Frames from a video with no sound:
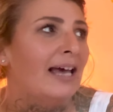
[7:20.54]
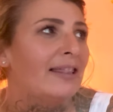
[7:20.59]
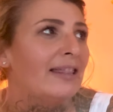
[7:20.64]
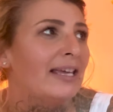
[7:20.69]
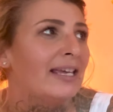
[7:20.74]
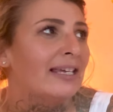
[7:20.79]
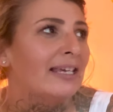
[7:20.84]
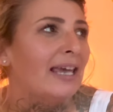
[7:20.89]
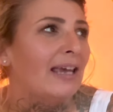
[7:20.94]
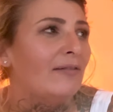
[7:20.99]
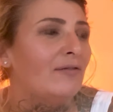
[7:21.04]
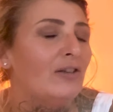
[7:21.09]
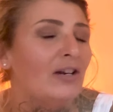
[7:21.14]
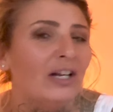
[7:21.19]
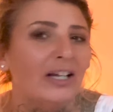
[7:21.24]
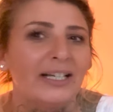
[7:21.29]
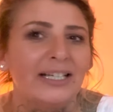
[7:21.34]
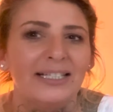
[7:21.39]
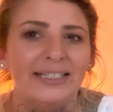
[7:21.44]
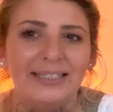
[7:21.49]
And they gave you
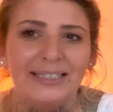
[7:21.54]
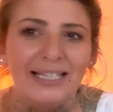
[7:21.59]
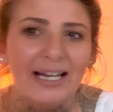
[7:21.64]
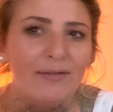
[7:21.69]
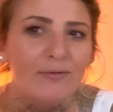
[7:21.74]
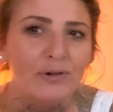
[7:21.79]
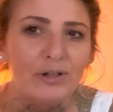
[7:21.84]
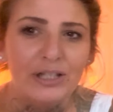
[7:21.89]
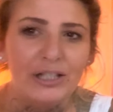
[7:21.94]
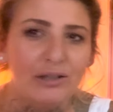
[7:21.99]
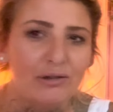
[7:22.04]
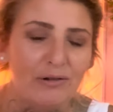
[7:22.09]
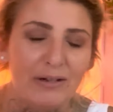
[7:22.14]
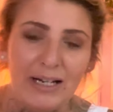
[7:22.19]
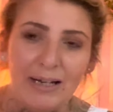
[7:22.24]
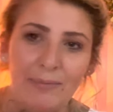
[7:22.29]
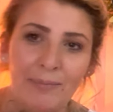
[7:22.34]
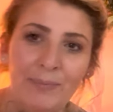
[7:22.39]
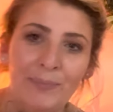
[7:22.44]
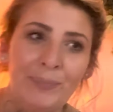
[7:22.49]
like a steroid
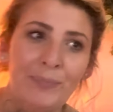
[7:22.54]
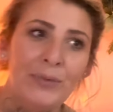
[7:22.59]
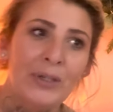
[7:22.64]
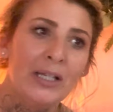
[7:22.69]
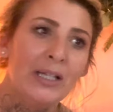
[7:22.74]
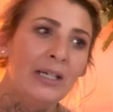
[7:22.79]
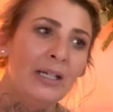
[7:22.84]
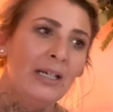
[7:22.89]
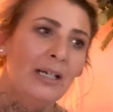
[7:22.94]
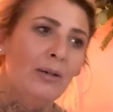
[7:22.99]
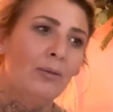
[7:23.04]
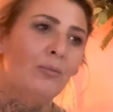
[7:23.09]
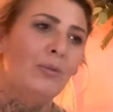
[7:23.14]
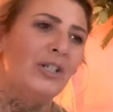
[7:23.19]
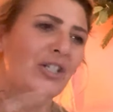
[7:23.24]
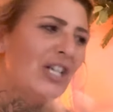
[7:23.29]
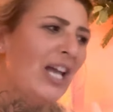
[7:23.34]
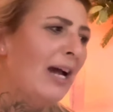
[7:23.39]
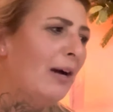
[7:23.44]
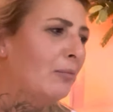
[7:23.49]
cream,
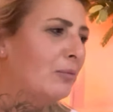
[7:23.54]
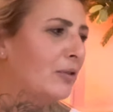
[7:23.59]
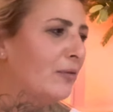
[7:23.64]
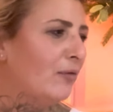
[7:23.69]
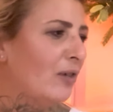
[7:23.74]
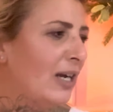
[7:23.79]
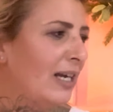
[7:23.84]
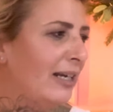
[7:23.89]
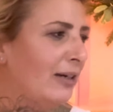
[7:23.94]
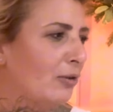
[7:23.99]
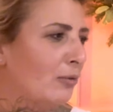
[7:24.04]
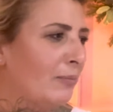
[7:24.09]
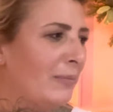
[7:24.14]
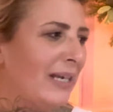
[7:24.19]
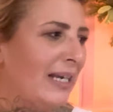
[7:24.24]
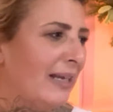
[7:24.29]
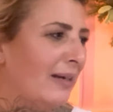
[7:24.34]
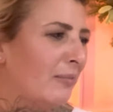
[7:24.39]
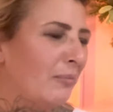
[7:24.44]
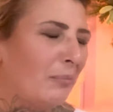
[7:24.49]
which helped for a little
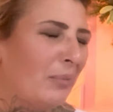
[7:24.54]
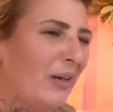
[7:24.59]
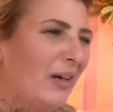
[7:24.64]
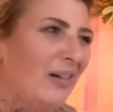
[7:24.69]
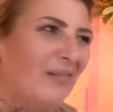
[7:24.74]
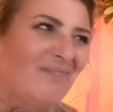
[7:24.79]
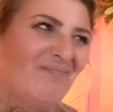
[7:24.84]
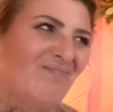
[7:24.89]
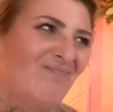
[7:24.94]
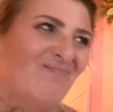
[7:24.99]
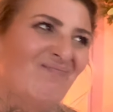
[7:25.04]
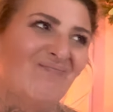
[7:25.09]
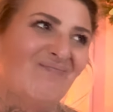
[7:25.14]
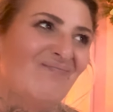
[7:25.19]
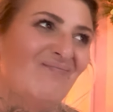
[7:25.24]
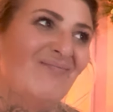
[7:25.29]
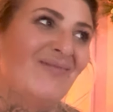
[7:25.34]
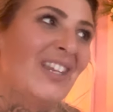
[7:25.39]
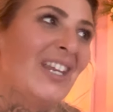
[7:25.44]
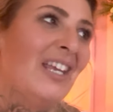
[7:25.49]
minute, but
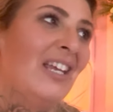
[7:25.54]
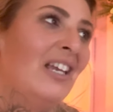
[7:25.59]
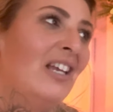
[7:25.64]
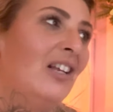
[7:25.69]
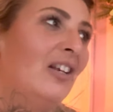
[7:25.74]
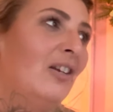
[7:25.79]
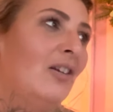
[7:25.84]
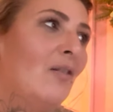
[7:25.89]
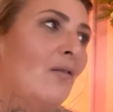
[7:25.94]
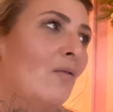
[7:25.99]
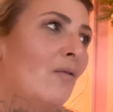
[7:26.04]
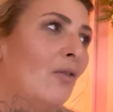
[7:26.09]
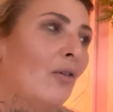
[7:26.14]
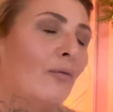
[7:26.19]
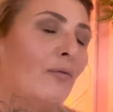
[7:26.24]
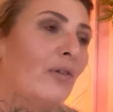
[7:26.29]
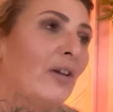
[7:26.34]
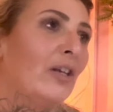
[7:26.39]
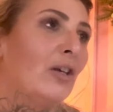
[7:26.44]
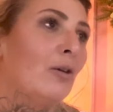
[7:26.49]
not
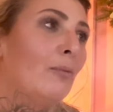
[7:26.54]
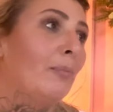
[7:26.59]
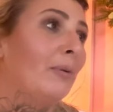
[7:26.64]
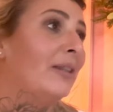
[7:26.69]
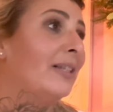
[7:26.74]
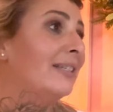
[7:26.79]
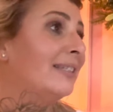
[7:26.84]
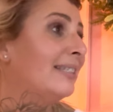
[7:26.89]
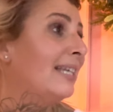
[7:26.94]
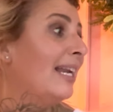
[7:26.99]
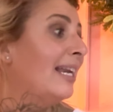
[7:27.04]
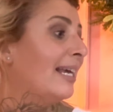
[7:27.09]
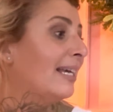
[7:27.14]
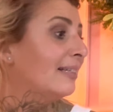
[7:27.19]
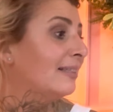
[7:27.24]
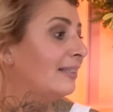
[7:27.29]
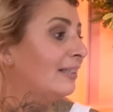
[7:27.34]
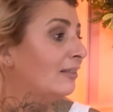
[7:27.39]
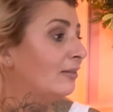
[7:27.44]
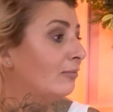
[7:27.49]
very good. But yeah, the Sanex
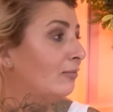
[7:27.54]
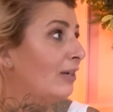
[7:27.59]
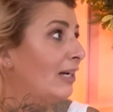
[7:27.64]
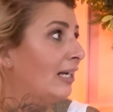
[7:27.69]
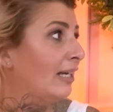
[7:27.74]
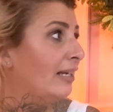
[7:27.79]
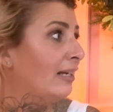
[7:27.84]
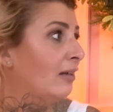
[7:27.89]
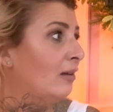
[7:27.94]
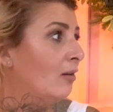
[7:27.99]
is really... Well,